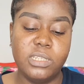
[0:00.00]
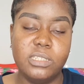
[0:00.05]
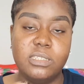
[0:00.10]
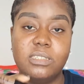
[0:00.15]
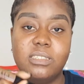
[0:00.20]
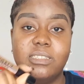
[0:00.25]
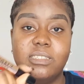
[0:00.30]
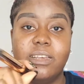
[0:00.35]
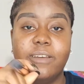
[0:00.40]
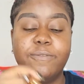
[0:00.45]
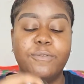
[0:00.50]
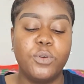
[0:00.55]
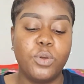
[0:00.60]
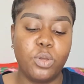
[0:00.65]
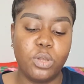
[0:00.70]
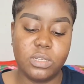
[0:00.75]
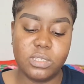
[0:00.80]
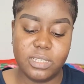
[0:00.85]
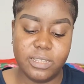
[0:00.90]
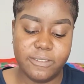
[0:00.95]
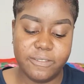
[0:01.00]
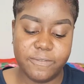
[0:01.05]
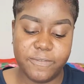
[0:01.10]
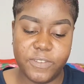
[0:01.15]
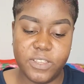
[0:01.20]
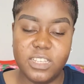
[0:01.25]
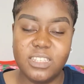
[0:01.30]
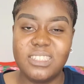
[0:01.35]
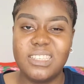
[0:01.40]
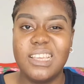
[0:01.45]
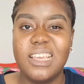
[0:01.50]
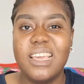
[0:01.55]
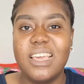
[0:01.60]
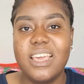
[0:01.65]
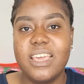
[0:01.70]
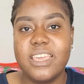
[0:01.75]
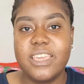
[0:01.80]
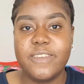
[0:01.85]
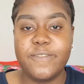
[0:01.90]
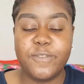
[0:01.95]
This is their Focus and Fix.
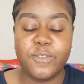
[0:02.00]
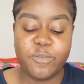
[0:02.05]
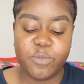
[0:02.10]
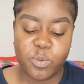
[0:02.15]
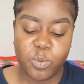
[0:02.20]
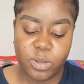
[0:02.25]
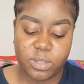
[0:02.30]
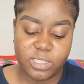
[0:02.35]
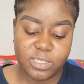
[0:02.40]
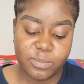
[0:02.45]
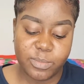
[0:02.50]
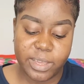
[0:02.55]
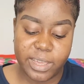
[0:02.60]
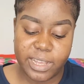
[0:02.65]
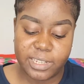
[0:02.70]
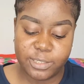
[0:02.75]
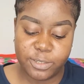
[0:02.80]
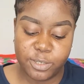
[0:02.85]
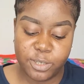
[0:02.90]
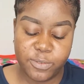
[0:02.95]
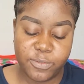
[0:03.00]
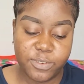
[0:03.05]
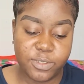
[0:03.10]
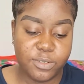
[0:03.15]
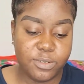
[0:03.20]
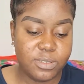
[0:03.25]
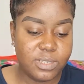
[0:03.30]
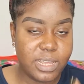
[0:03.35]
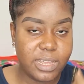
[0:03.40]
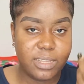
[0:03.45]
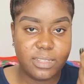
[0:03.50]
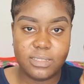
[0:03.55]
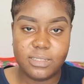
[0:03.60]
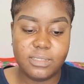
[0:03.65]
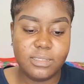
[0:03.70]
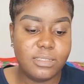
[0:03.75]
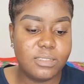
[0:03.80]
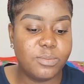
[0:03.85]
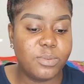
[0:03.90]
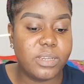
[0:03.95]
If you've been watching my eyeshadow videos, like,
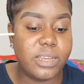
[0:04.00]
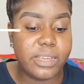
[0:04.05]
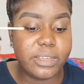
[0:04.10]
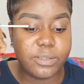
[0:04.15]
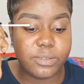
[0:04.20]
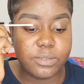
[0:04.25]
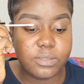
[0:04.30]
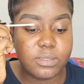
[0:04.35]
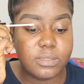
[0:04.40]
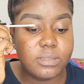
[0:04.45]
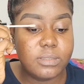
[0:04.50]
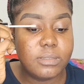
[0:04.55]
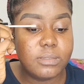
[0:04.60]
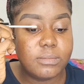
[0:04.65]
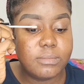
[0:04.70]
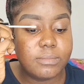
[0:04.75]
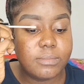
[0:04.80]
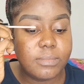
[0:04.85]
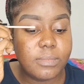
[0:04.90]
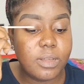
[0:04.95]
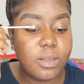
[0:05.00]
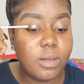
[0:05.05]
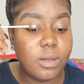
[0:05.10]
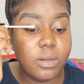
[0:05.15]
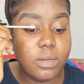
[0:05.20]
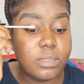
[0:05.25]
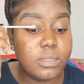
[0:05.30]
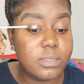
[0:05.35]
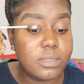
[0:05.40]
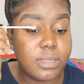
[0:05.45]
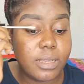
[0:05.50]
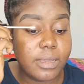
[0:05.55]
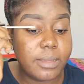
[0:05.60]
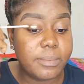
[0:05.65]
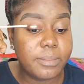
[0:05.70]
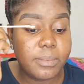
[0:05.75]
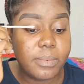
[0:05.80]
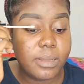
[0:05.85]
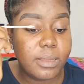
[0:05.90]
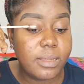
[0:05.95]
this is what I use all the
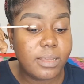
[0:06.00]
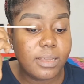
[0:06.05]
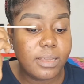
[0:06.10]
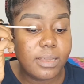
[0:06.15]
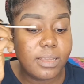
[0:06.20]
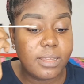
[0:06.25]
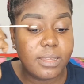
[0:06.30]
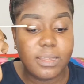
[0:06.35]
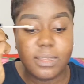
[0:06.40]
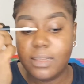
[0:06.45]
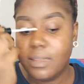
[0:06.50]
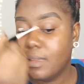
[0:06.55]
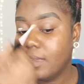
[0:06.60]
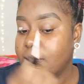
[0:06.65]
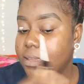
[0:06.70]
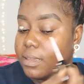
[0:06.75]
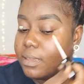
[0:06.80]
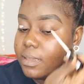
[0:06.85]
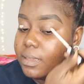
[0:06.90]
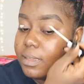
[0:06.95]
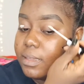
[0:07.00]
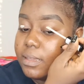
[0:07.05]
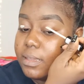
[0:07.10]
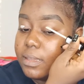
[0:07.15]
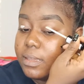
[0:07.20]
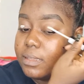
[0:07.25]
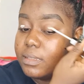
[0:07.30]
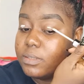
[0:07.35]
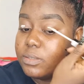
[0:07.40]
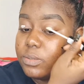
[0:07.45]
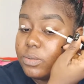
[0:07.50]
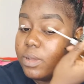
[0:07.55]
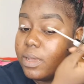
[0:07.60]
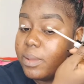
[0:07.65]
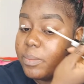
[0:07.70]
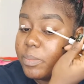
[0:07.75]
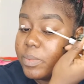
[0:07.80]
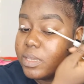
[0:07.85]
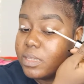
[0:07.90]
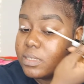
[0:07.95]
time. It's so
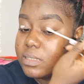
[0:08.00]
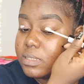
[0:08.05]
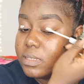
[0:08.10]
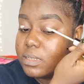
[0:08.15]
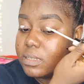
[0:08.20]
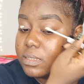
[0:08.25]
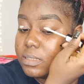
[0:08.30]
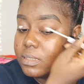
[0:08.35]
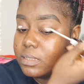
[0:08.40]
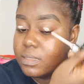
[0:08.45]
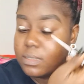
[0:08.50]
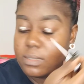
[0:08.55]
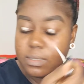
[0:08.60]
amazing.